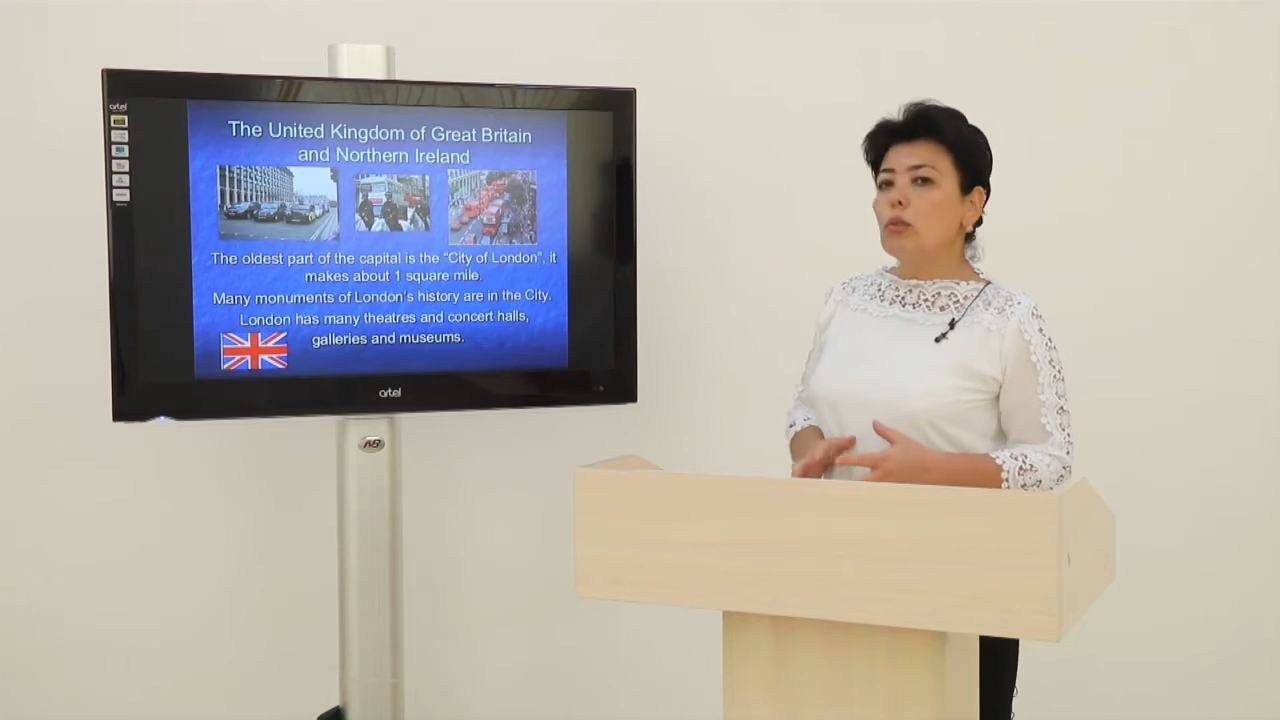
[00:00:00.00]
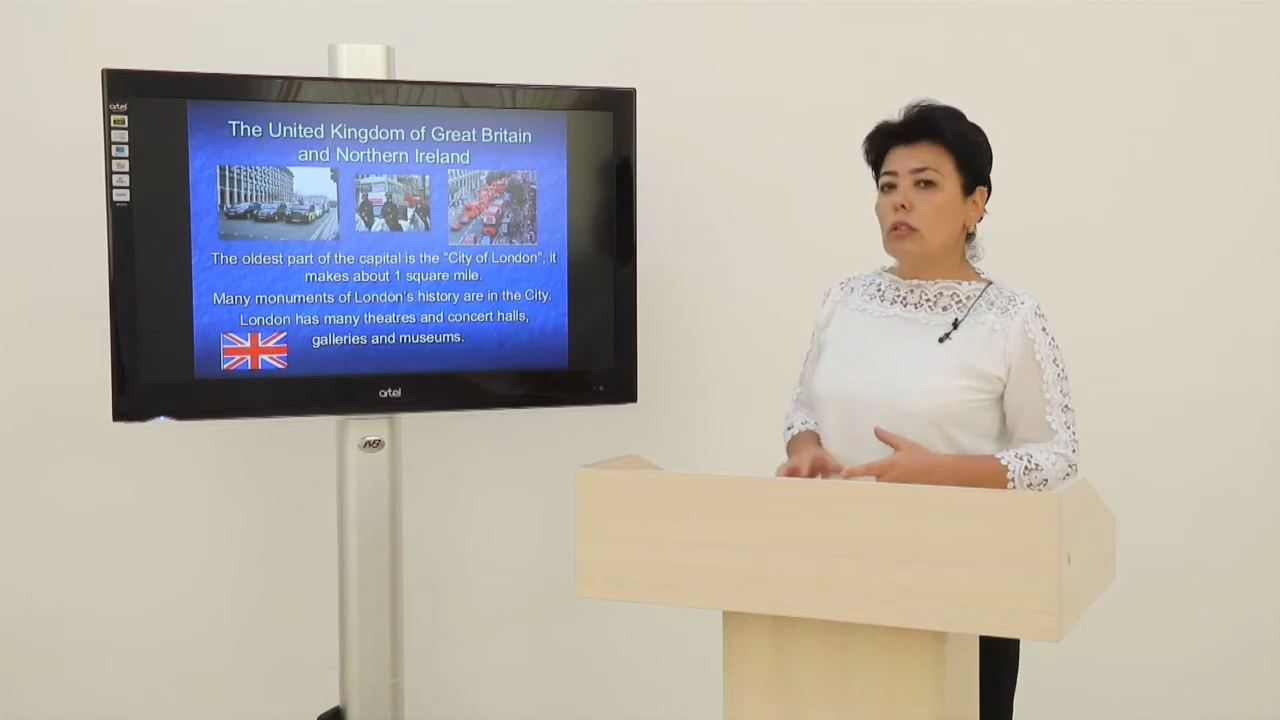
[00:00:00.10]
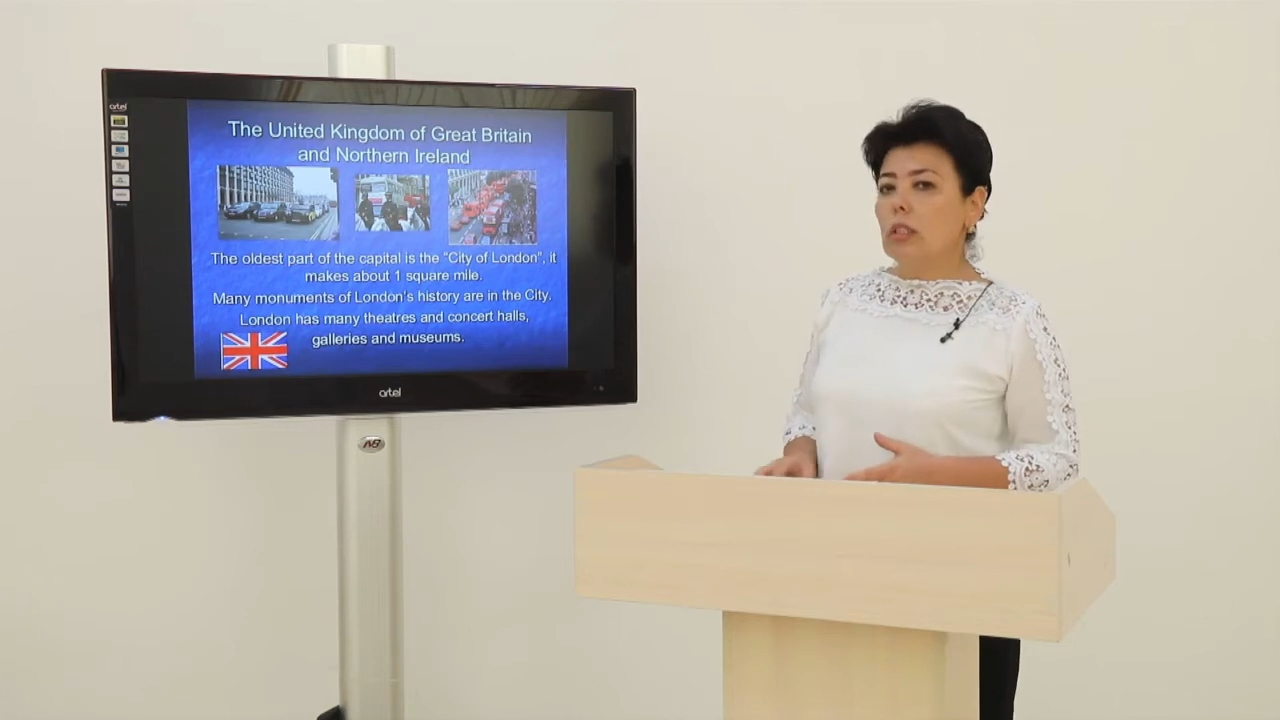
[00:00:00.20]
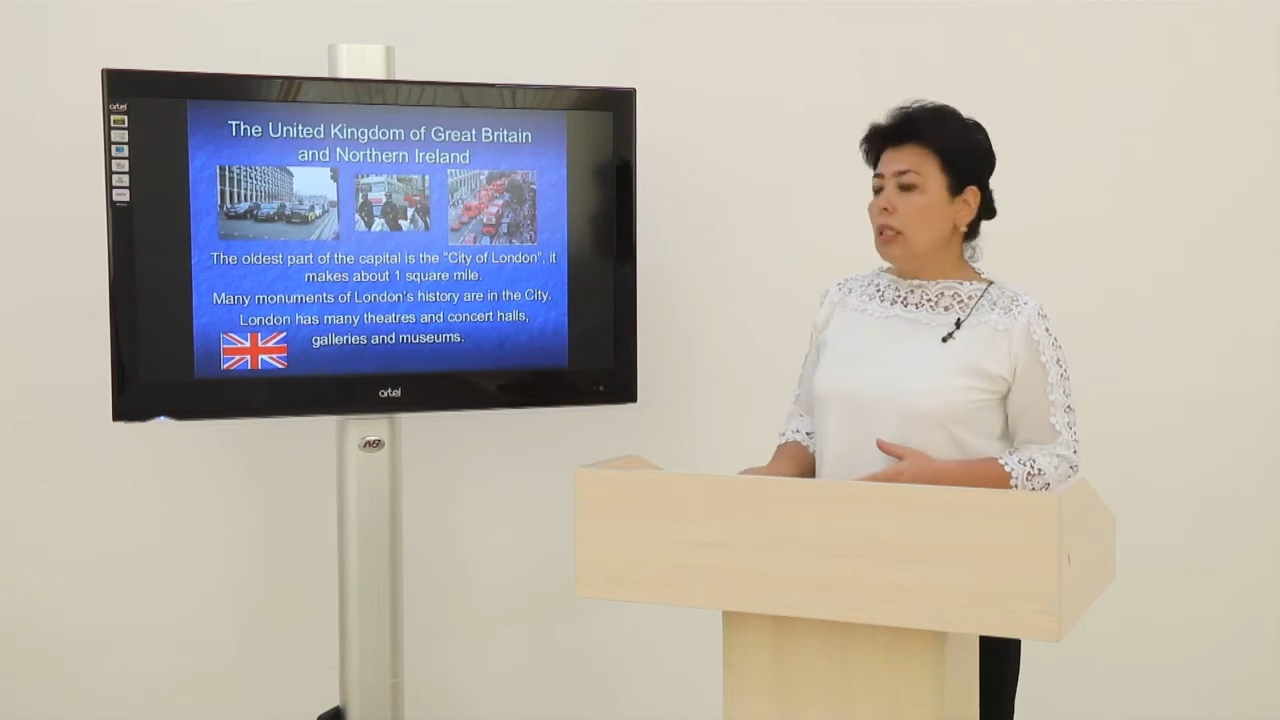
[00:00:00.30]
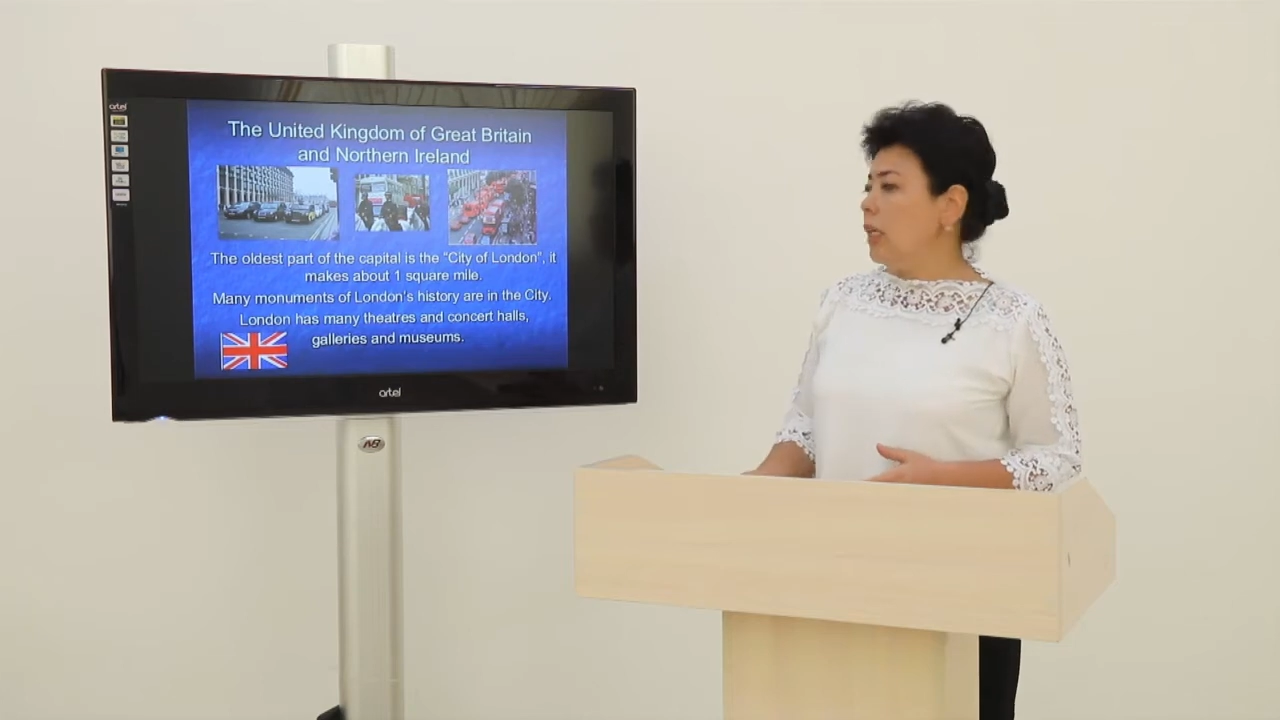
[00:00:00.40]

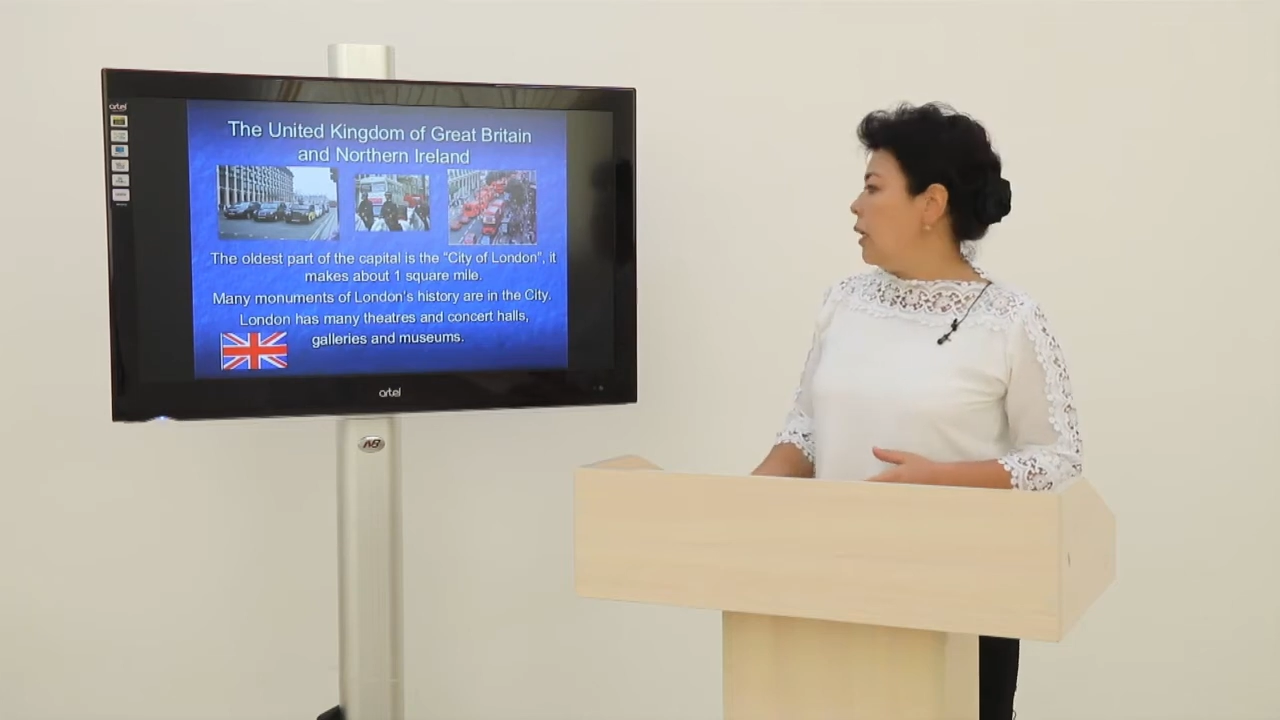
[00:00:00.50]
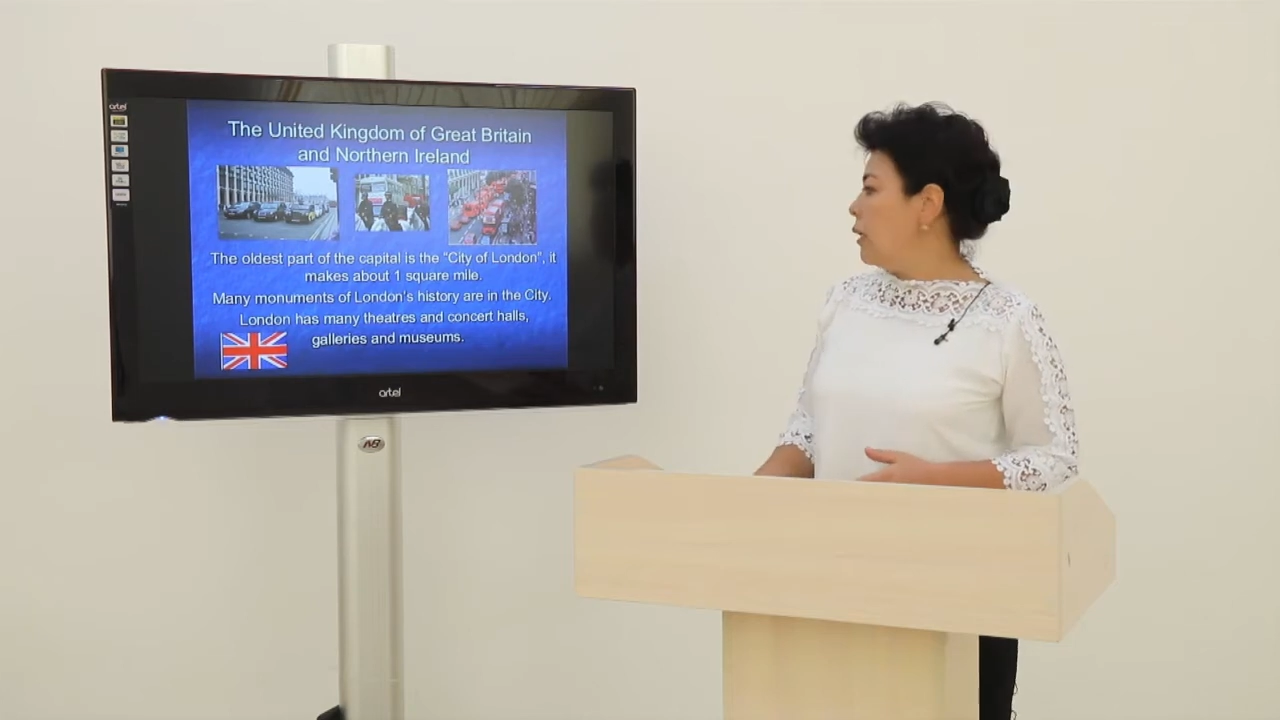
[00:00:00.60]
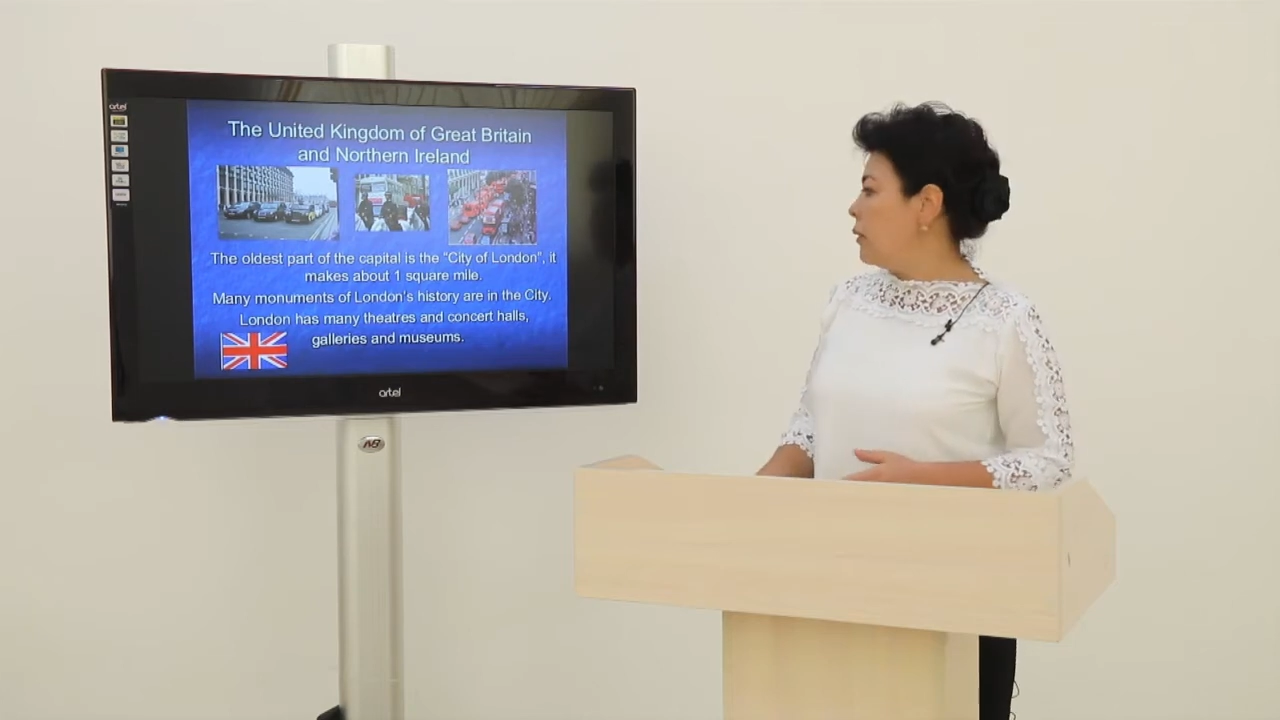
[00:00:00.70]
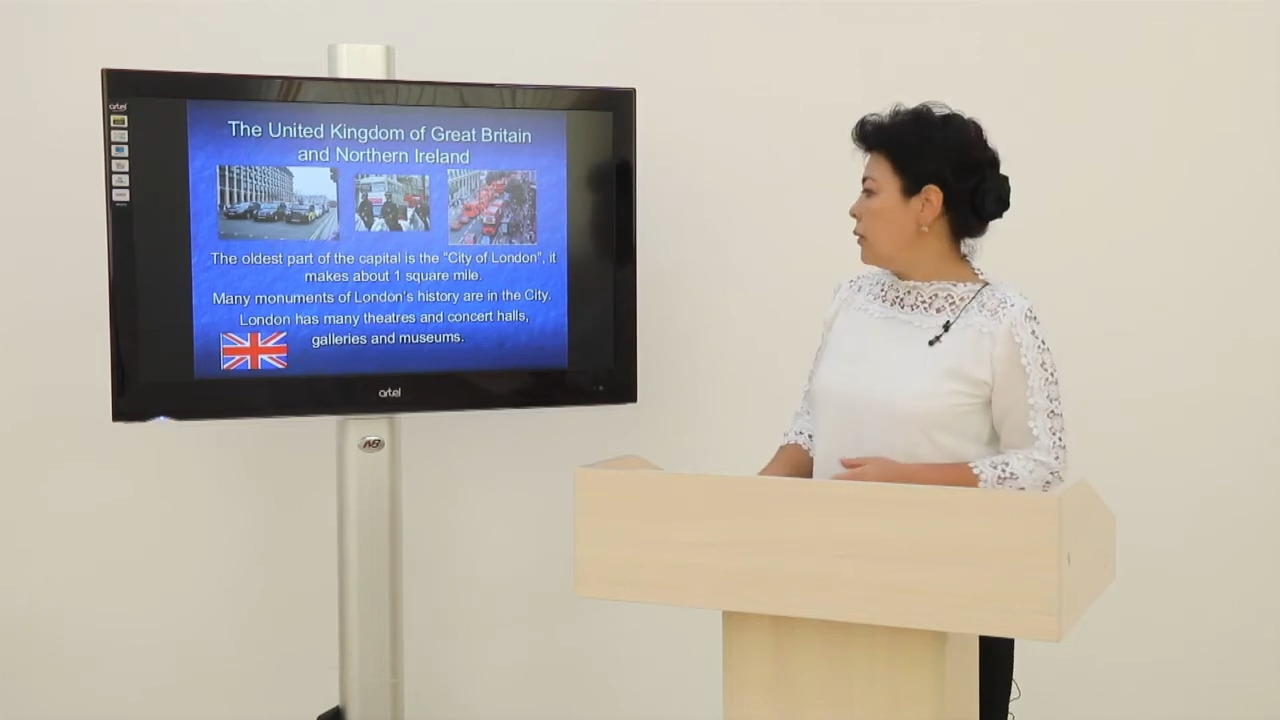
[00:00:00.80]
see